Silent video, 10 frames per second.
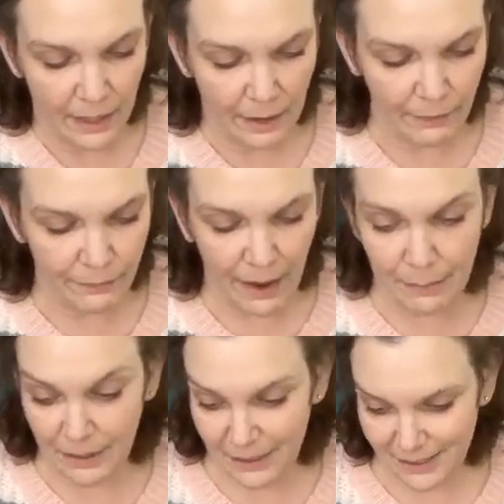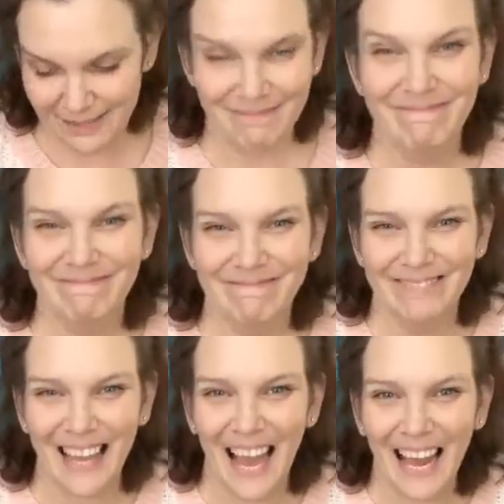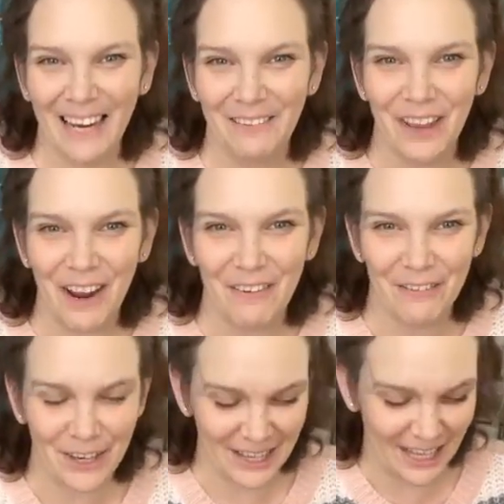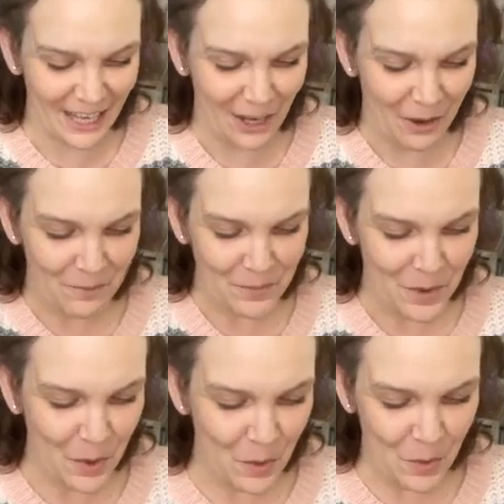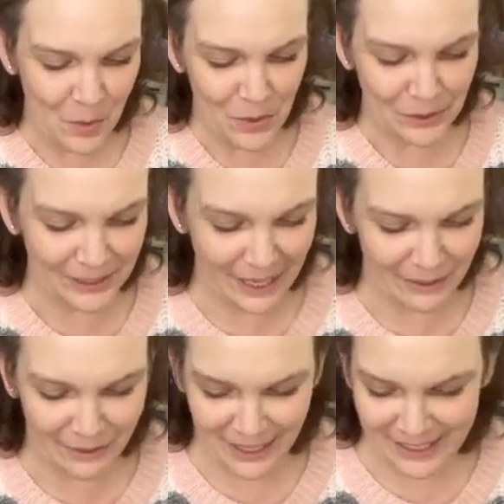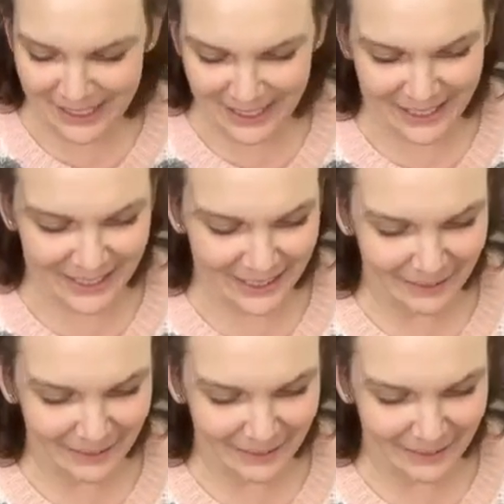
and fabulous. I love everything old and rustic.